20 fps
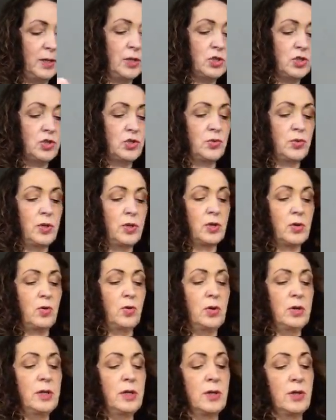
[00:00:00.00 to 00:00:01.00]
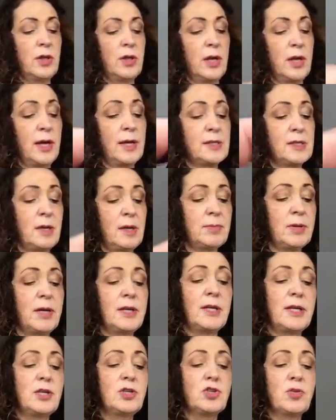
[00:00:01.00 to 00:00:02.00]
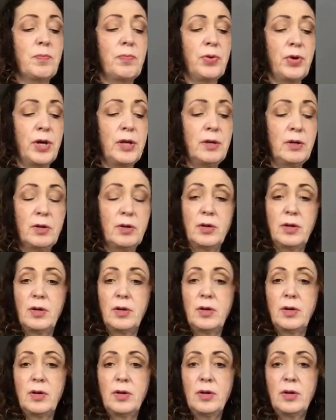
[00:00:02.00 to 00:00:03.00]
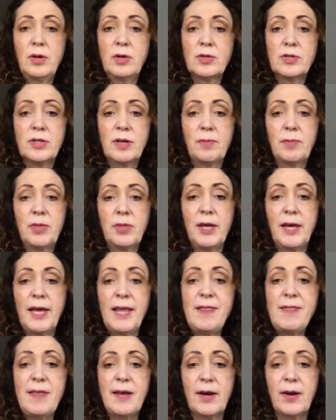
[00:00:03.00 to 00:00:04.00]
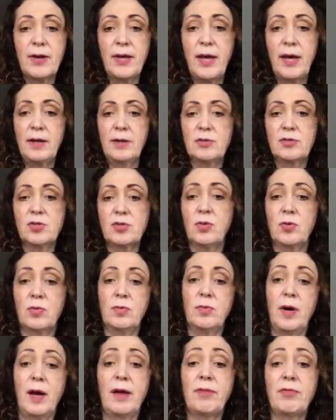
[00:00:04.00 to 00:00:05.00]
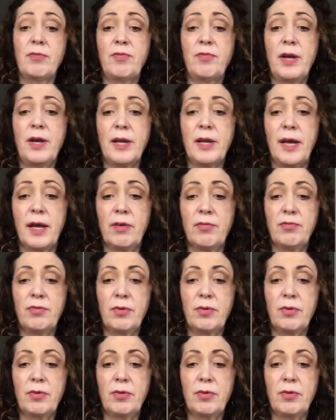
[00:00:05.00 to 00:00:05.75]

to do the accordion thing, except I need to put something in there yet, so I have to find a gift.